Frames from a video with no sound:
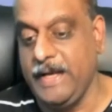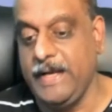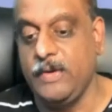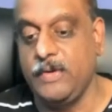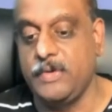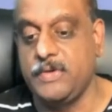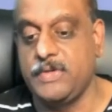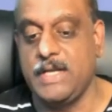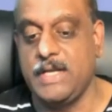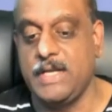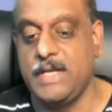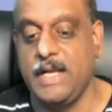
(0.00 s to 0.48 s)

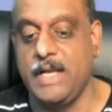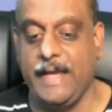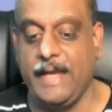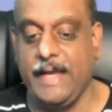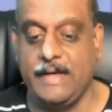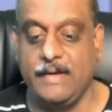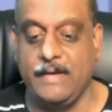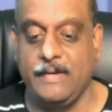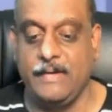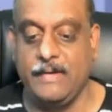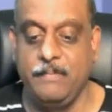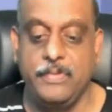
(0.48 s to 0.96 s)
looks
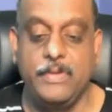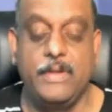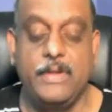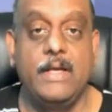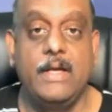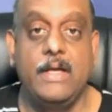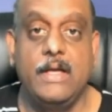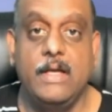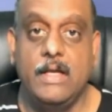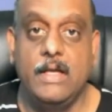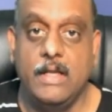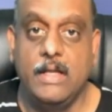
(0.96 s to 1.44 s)
like.
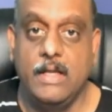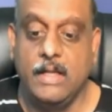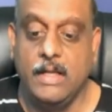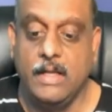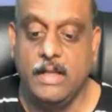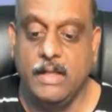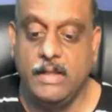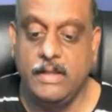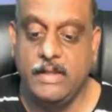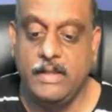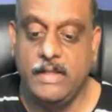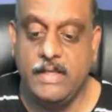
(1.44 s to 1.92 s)

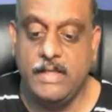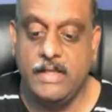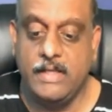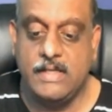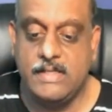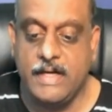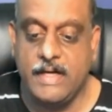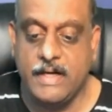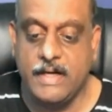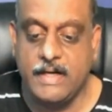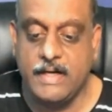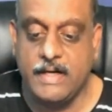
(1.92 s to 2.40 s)
This
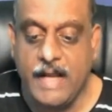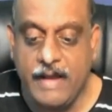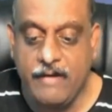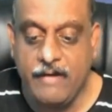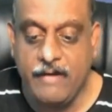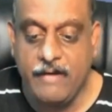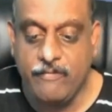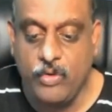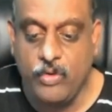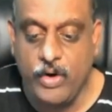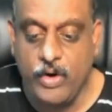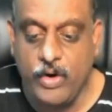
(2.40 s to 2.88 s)
is a
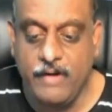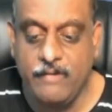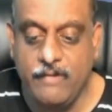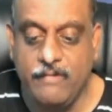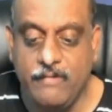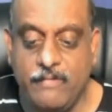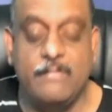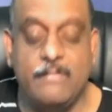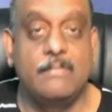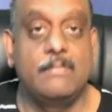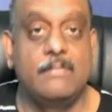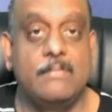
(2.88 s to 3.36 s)
typhoid
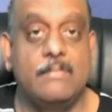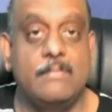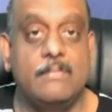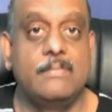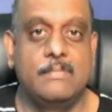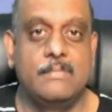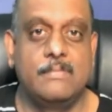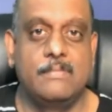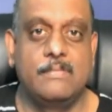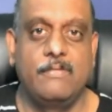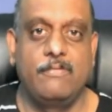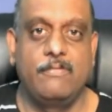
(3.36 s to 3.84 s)

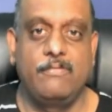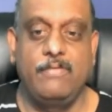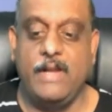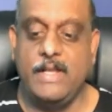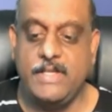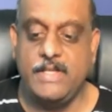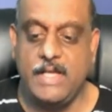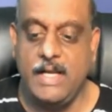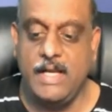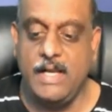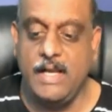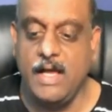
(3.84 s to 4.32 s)

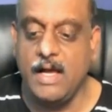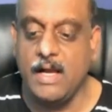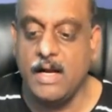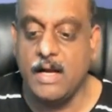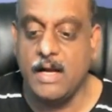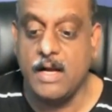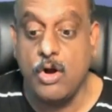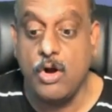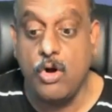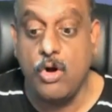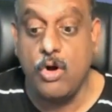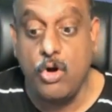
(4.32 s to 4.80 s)

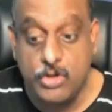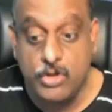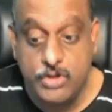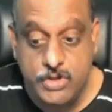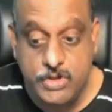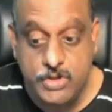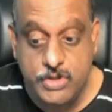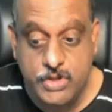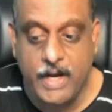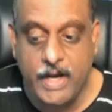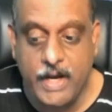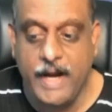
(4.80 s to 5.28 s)
flagellar
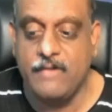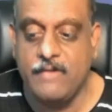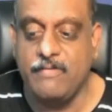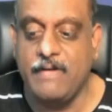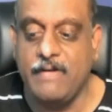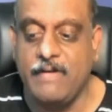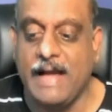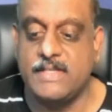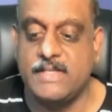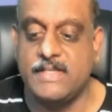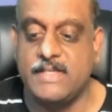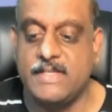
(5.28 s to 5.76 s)
conjugate
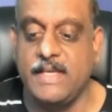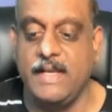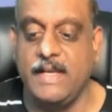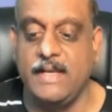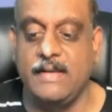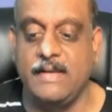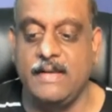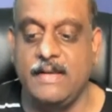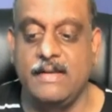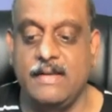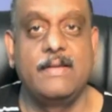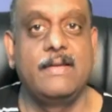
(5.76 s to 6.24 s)

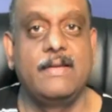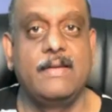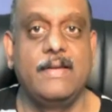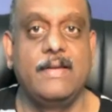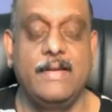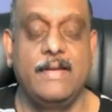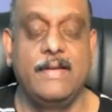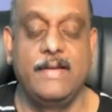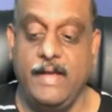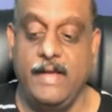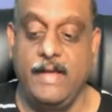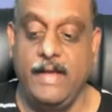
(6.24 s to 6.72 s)

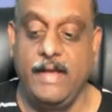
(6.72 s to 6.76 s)
vaccine.